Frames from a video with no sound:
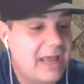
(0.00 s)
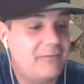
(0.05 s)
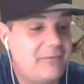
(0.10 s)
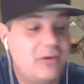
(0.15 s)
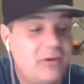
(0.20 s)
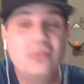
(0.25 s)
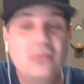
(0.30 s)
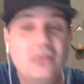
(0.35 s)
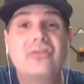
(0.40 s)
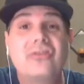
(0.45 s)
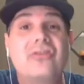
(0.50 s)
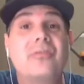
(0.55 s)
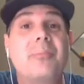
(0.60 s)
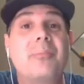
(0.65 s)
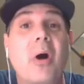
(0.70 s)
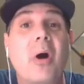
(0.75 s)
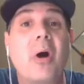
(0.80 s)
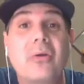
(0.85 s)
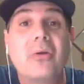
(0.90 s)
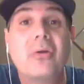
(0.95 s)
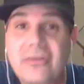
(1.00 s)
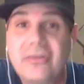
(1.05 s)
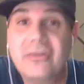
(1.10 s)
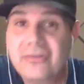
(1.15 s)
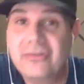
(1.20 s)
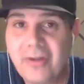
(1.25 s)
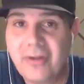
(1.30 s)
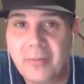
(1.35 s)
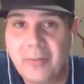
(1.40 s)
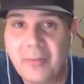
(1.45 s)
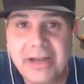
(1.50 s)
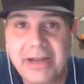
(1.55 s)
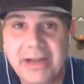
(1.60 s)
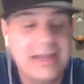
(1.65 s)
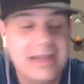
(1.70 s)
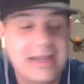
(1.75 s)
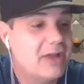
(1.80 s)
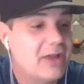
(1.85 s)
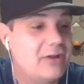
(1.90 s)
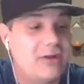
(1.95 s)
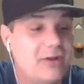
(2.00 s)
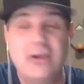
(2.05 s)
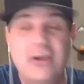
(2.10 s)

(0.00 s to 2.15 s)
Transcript: Have you spoke to somebody?